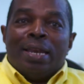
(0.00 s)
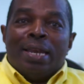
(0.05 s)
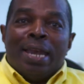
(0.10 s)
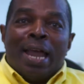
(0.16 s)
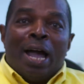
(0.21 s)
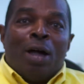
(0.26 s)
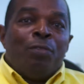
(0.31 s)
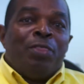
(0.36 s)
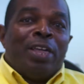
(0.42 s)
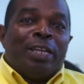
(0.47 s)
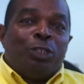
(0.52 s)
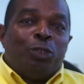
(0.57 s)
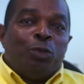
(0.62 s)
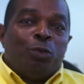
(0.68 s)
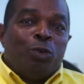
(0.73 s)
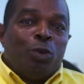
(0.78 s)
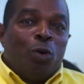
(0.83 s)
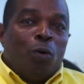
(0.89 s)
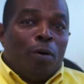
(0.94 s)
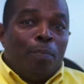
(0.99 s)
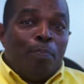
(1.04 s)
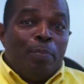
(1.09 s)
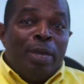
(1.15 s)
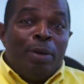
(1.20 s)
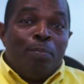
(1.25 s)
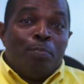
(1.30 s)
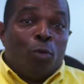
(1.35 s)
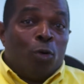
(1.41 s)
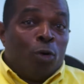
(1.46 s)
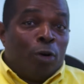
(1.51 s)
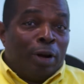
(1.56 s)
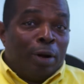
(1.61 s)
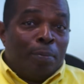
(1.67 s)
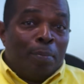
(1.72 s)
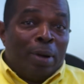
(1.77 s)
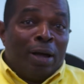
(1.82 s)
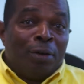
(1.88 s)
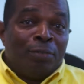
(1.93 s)
Now that you know a bit more
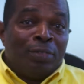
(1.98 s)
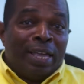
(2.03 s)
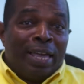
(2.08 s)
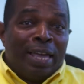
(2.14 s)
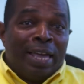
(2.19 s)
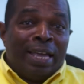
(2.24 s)
about the